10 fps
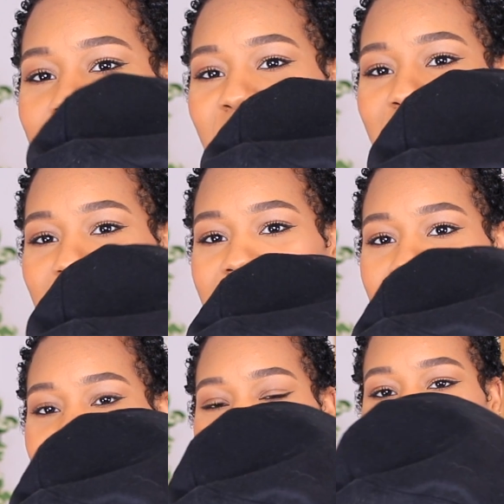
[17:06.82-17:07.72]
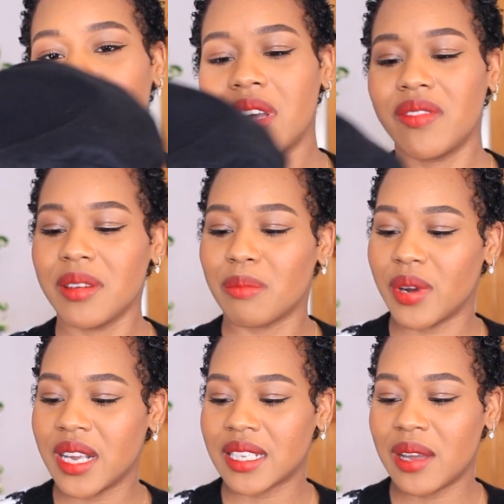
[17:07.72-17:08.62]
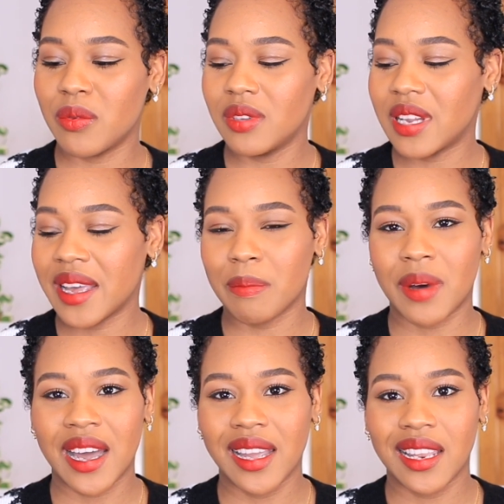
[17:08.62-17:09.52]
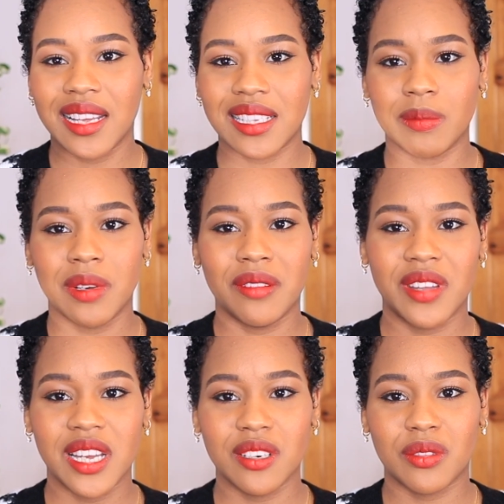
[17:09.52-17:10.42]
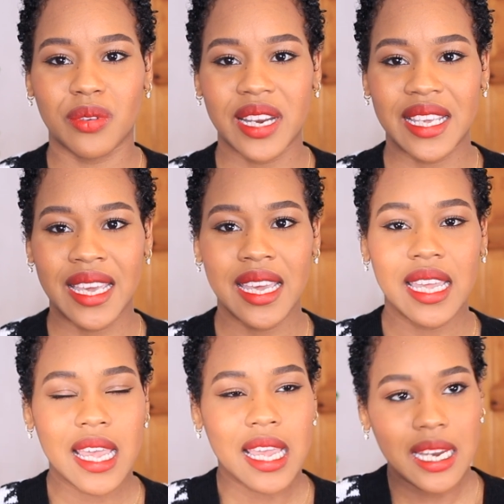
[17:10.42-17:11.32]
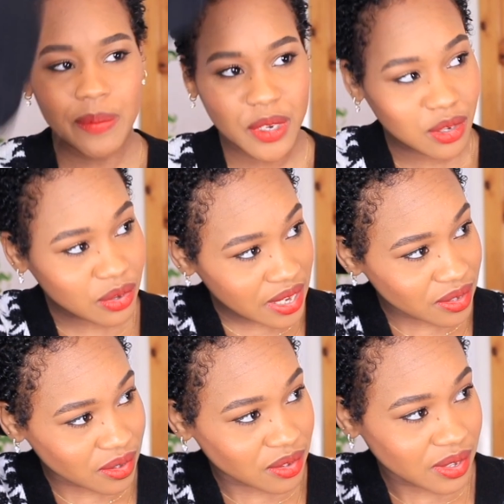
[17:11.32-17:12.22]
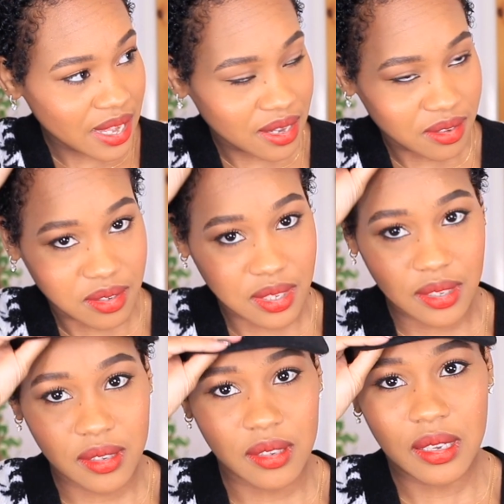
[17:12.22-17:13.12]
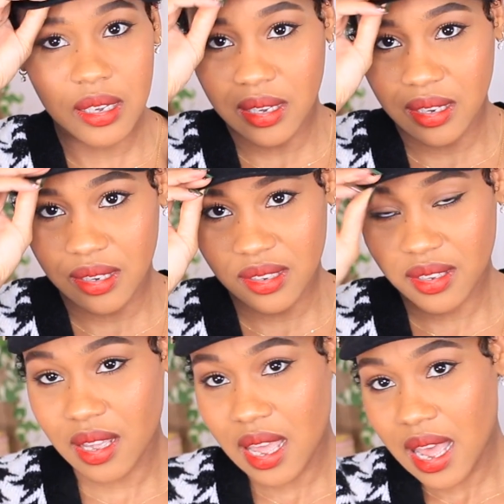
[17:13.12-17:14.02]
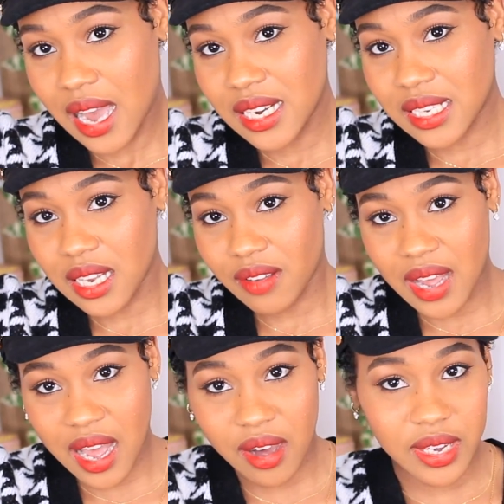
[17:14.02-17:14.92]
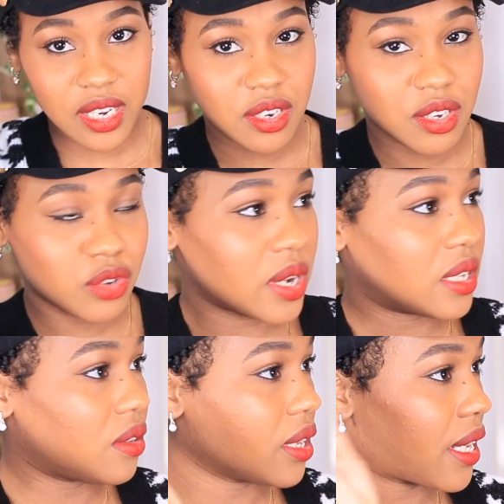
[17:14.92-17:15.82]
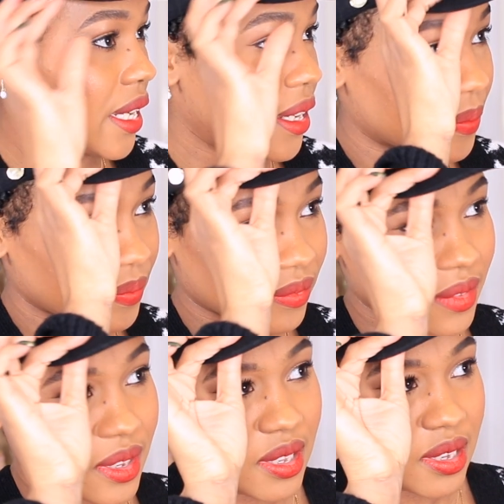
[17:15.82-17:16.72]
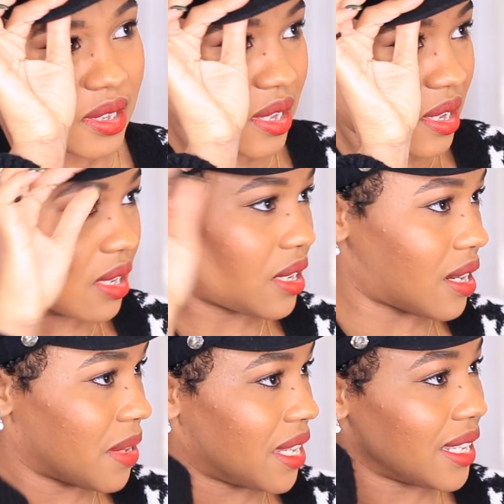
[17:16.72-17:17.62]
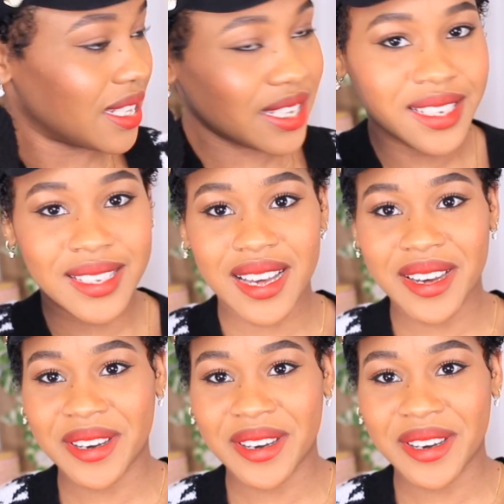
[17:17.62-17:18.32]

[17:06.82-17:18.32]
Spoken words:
on a regular, and whenever it breaks I always like buy a similar version throughout the year. Let me just try this on so yeah I can see. Ugh. I just love how it just look at that. Do you know what I mean? It's just,